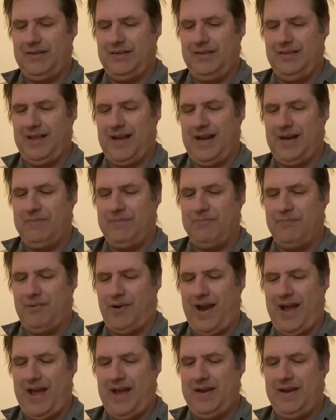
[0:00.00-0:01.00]
like
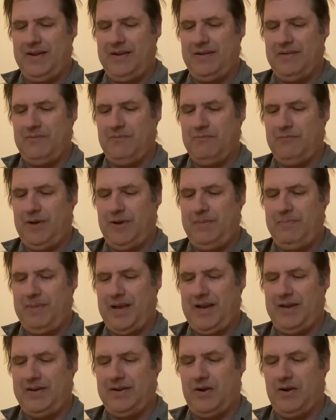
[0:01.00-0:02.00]
bread
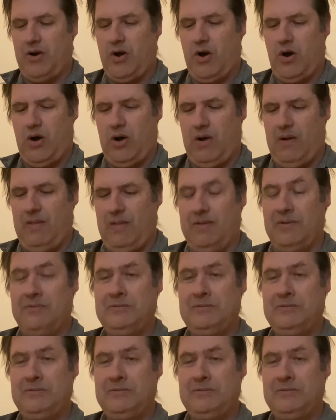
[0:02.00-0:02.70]
remade all."